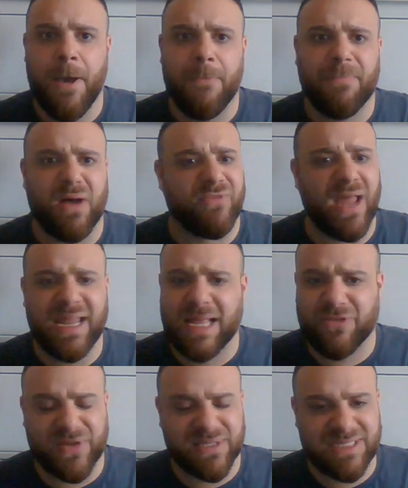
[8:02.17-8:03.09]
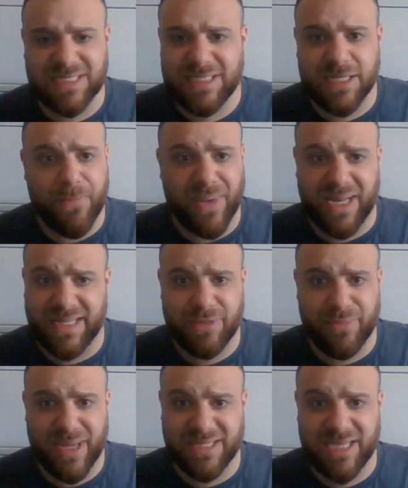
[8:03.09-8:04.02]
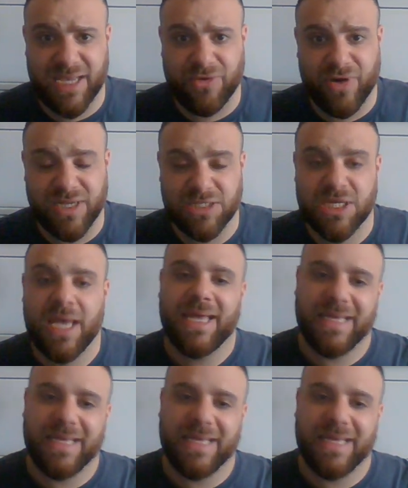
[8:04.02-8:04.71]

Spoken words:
But Vlad had the fantastic ability to maintain range.